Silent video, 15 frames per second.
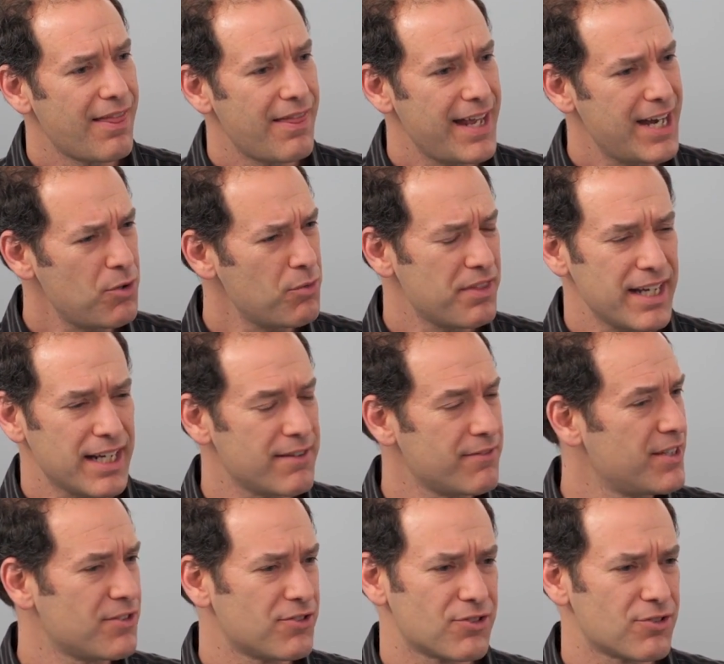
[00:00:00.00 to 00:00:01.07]
They don't think
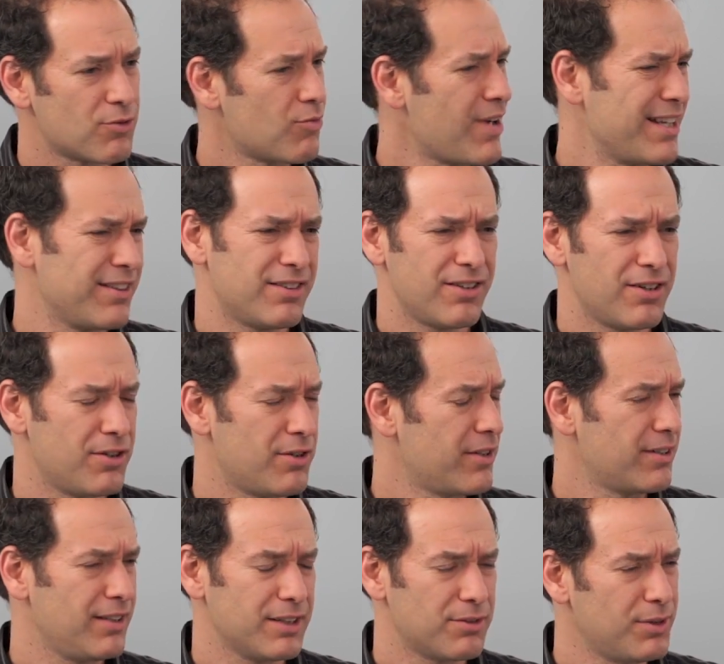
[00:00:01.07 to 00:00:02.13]
of the Sorento, and
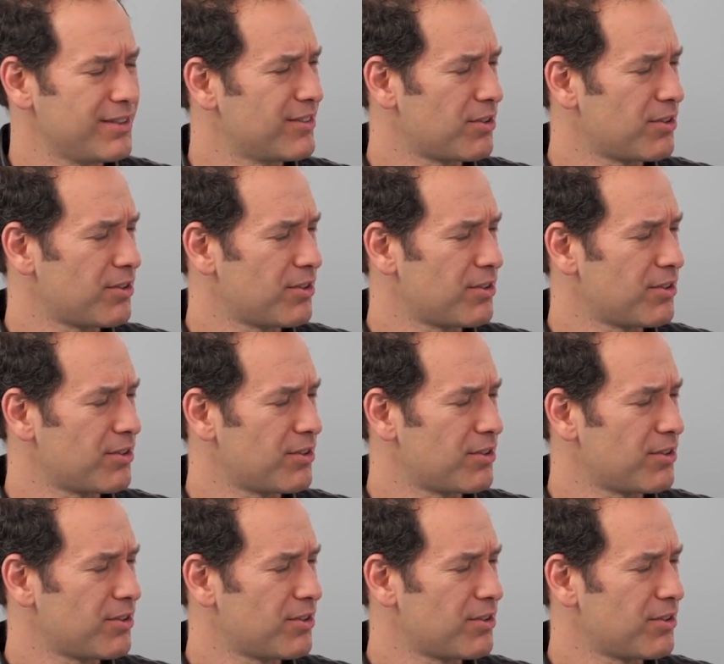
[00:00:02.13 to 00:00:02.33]
they're like, what,